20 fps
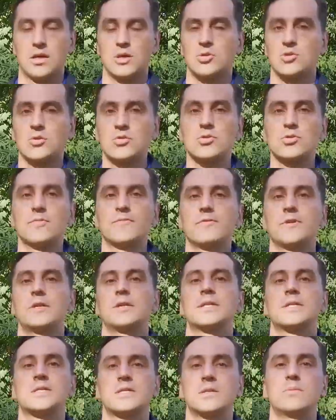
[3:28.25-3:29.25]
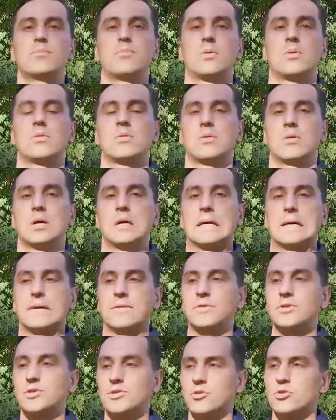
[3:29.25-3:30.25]
It's also very simple uh,
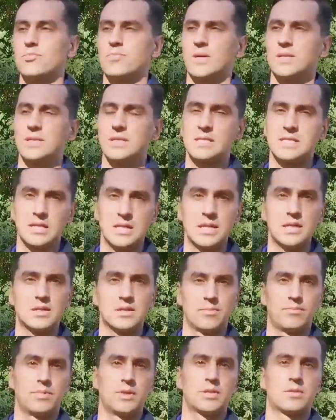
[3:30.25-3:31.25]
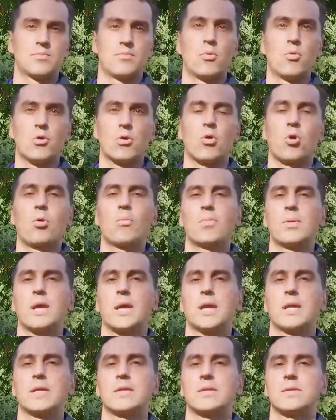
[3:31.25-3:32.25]
research, but it's a little bit more
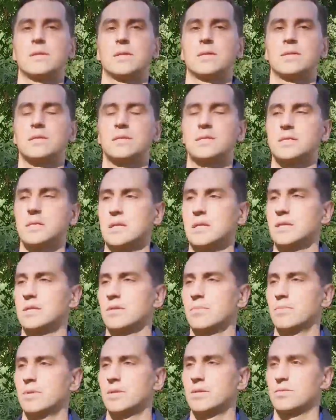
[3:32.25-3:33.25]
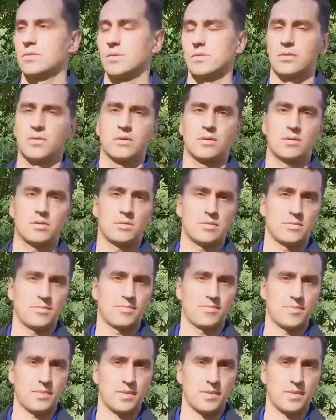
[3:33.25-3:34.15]
complicated and it's a little bit, uh,